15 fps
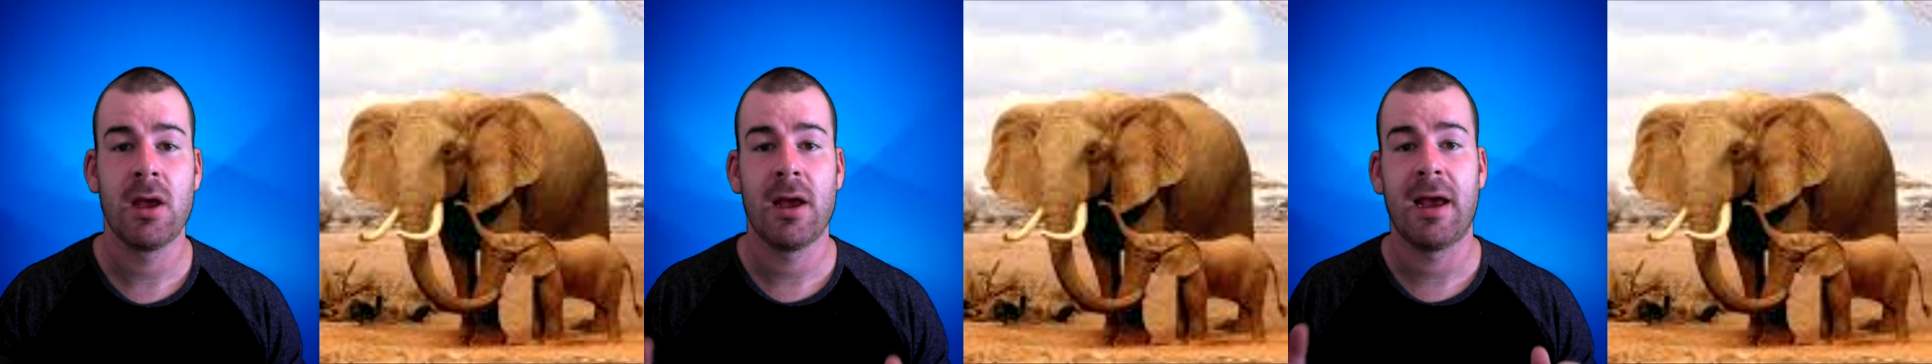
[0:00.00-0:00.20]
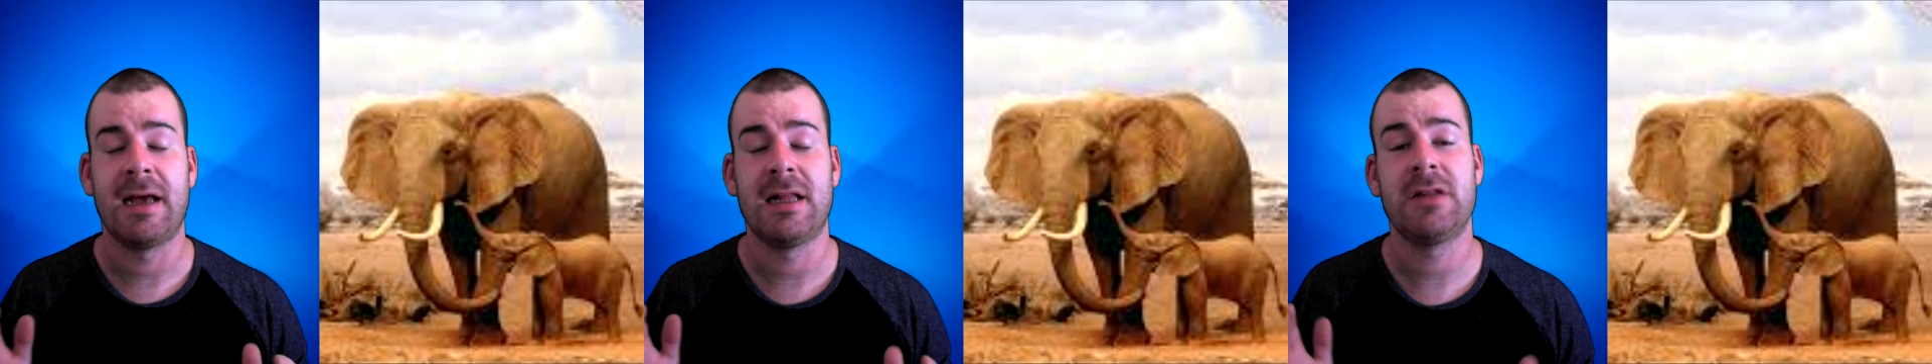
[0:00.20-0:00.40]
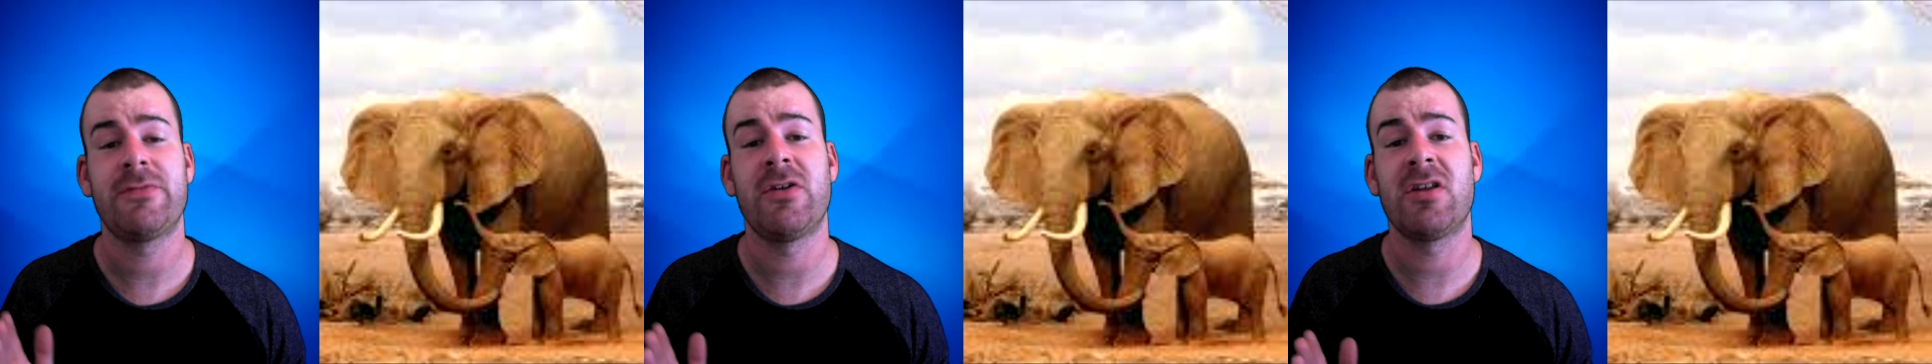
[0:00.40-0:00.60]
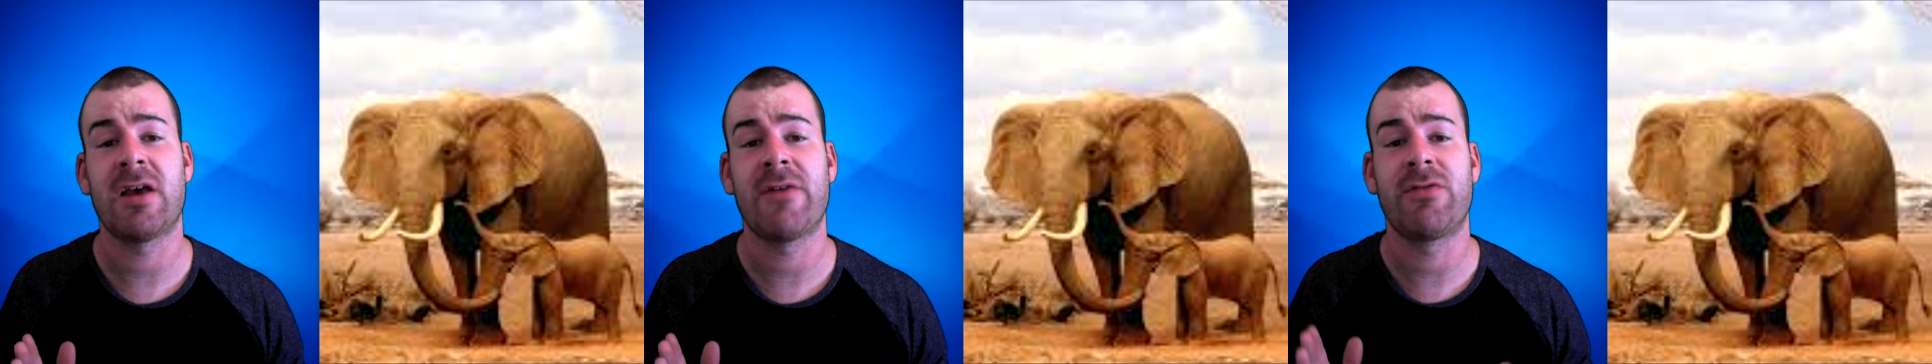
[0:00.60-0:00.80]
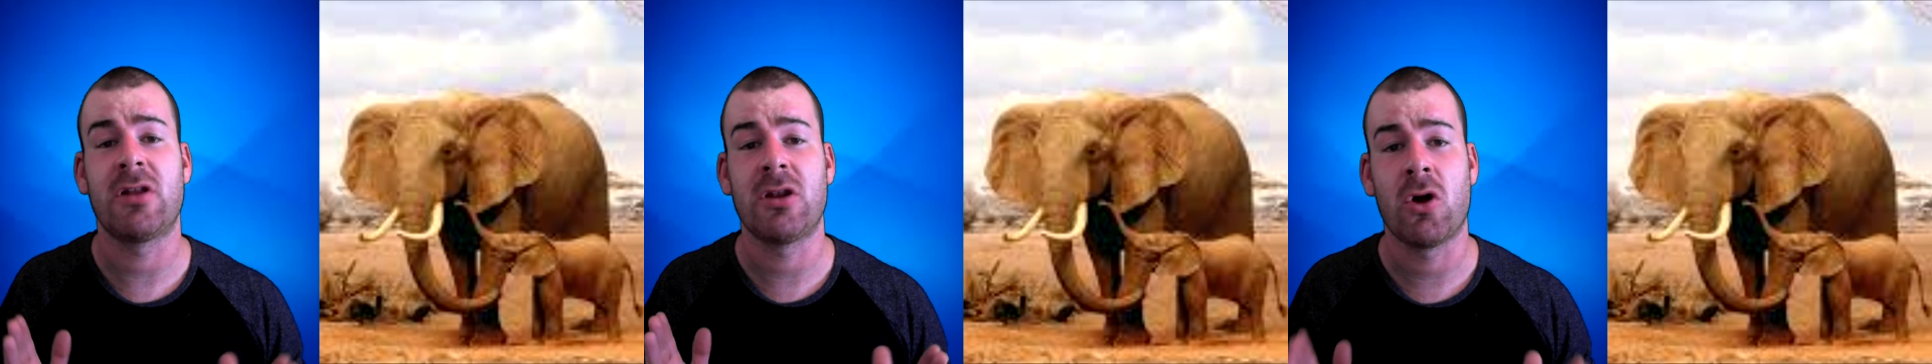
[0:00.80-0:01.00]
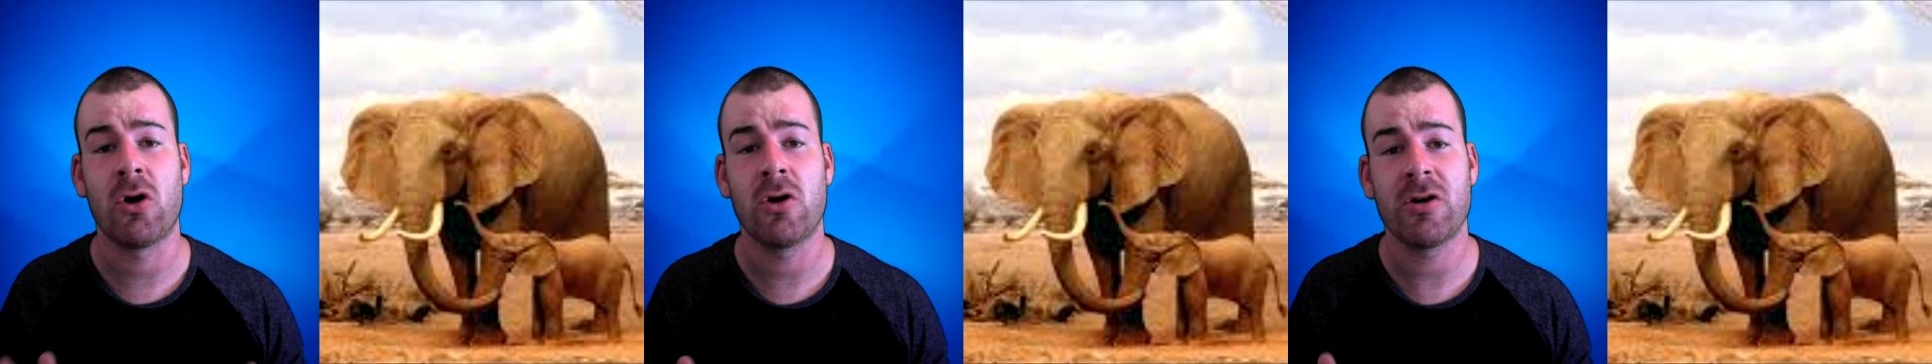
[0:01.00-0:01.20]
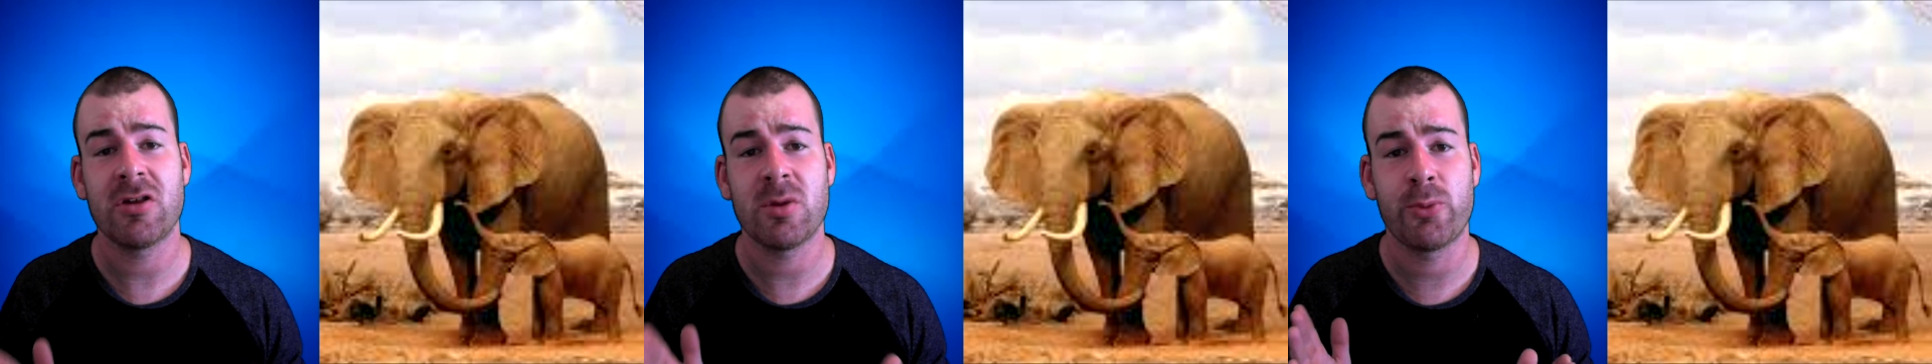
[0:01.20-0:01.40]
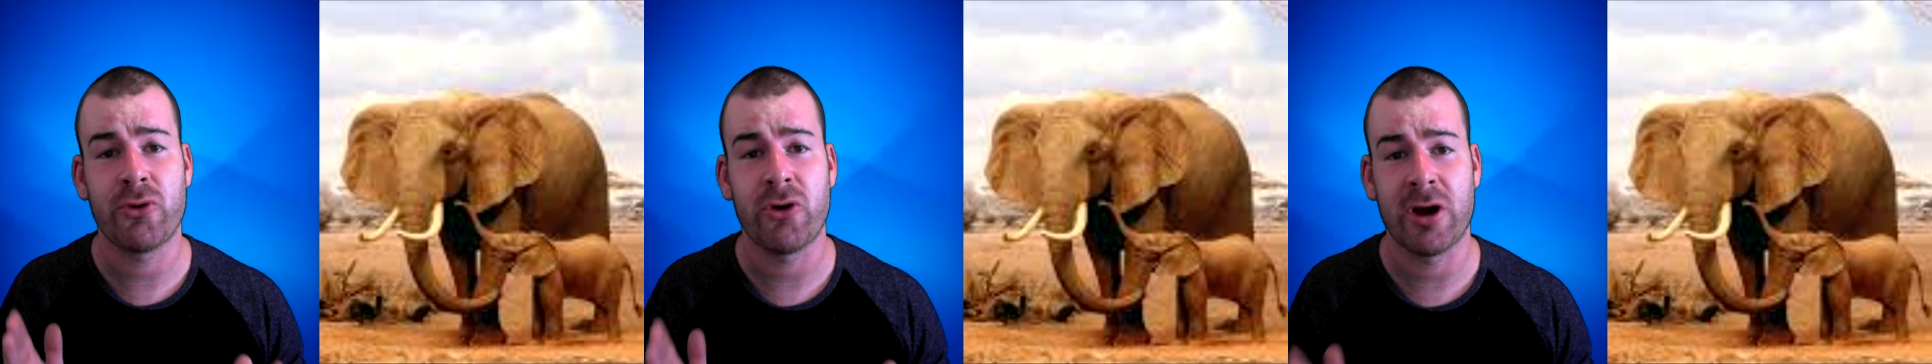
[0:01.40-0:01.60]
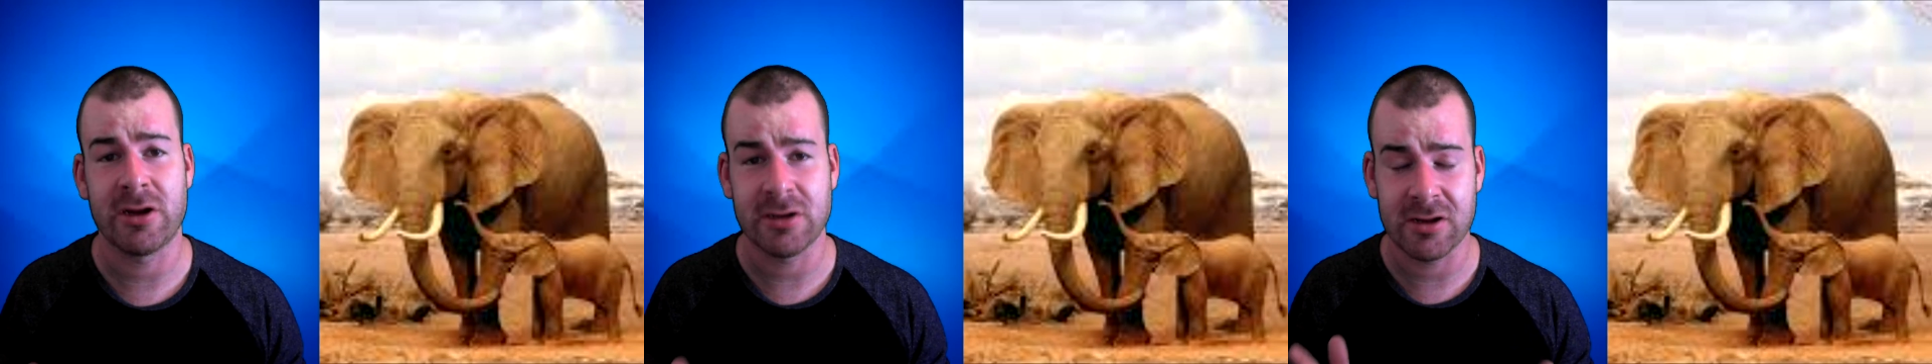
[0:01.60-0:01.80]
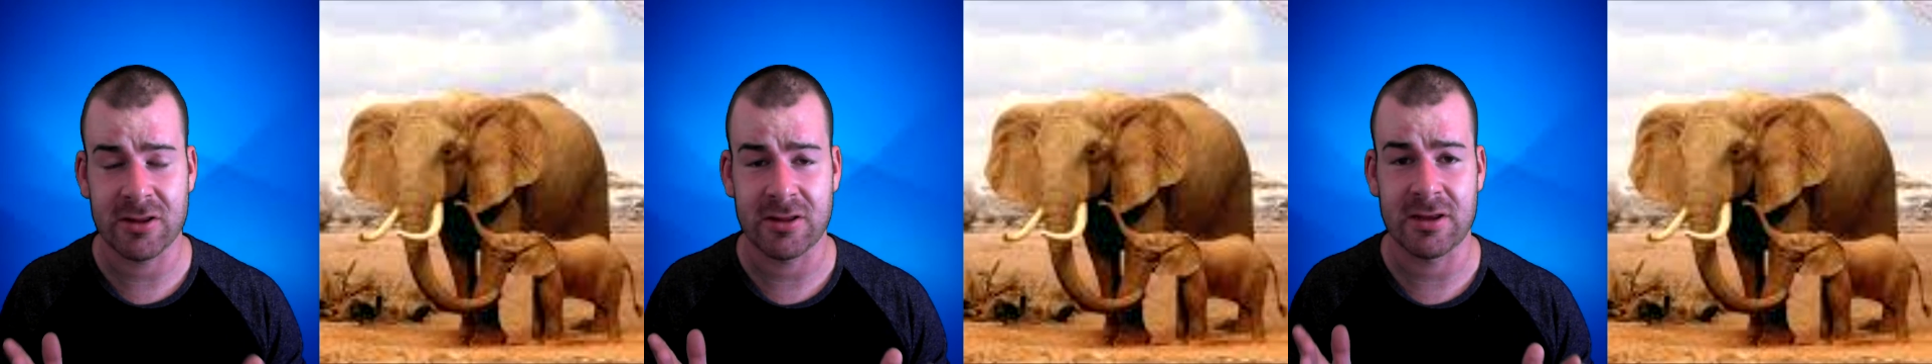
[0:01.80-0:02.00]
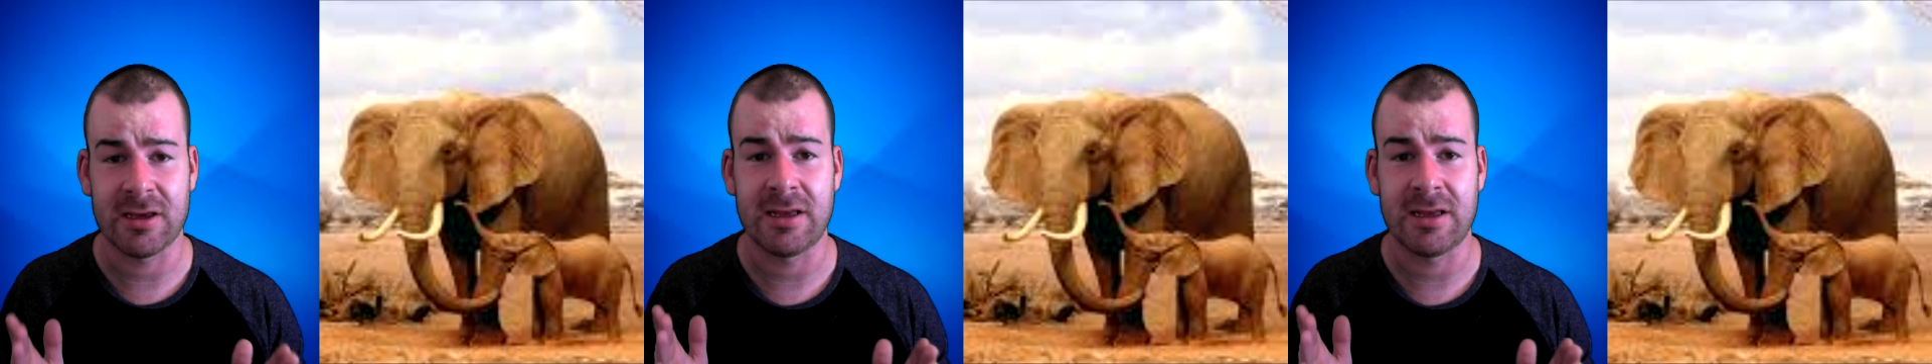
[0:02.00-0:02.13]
Elephants have the longest pregnancy